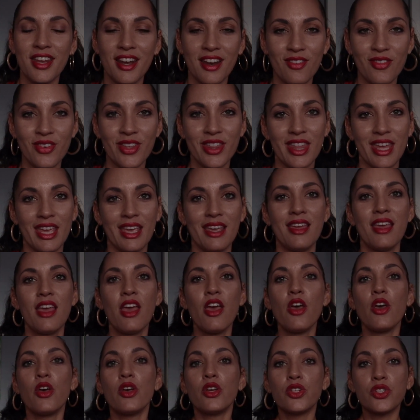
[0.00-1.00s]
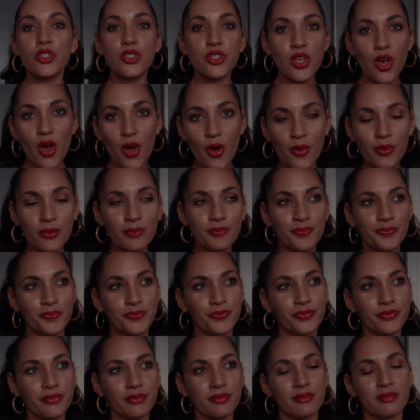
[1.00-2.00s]
and everything. So
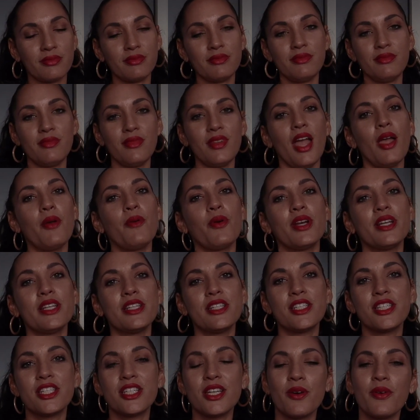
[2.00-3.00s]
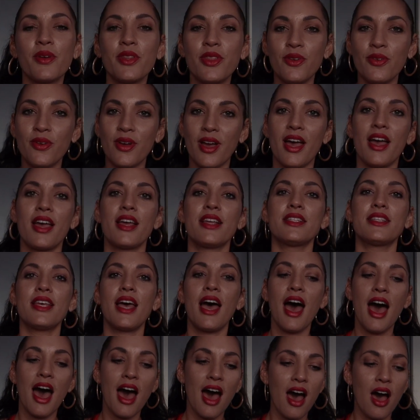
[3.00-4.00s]
I wanted to share with you guys
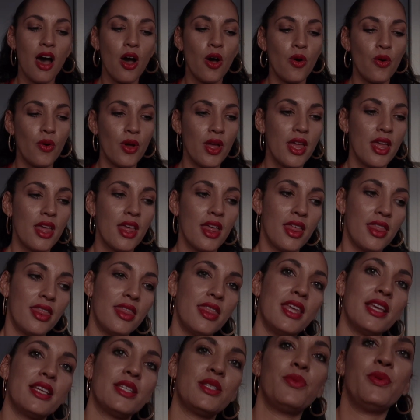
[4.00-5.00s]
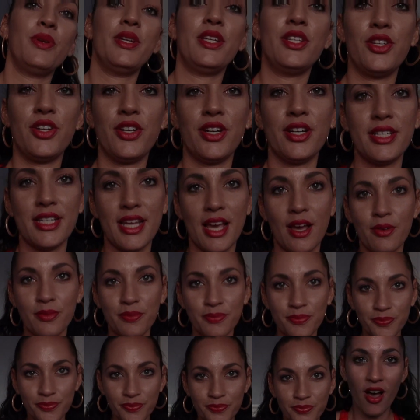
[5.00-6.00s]
how this week turned out.
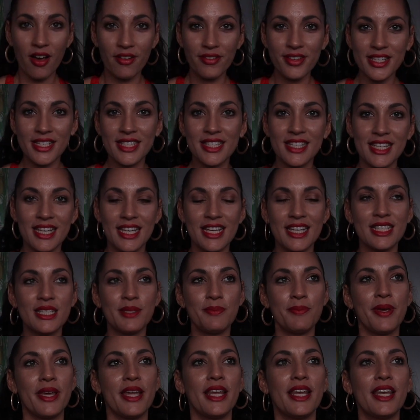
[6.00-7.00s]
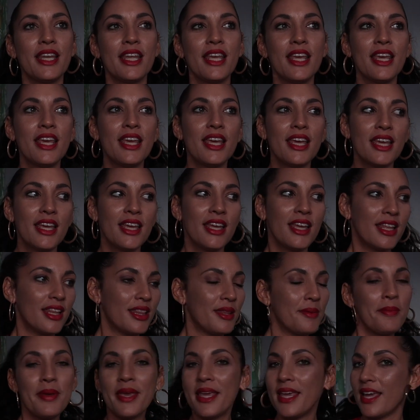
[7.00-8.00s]
Obviously, it's been in
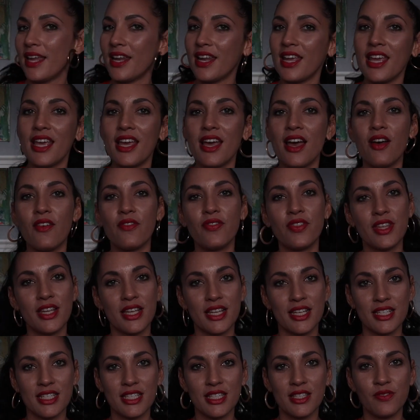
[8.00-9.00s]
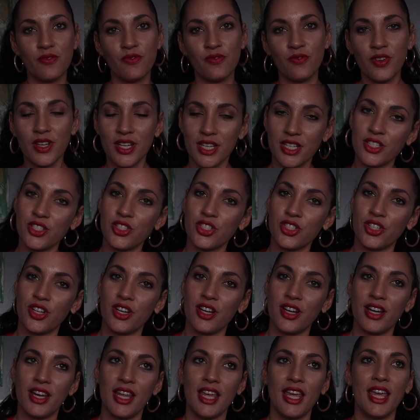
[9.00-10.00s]
the beginning of this fitness
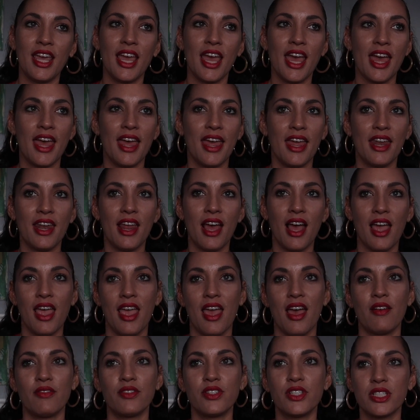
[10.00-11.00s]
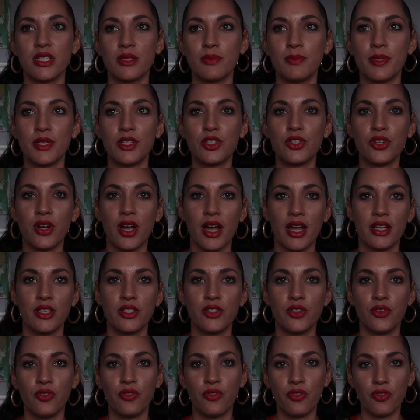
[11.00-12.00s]
journey and I have just been trying
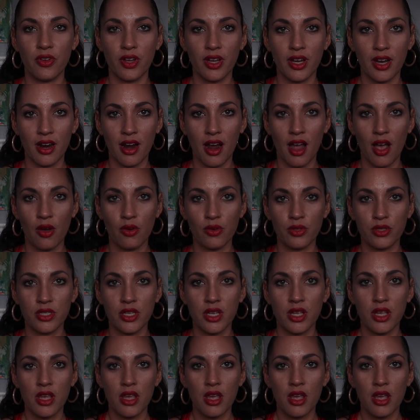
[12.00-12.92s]
to figure out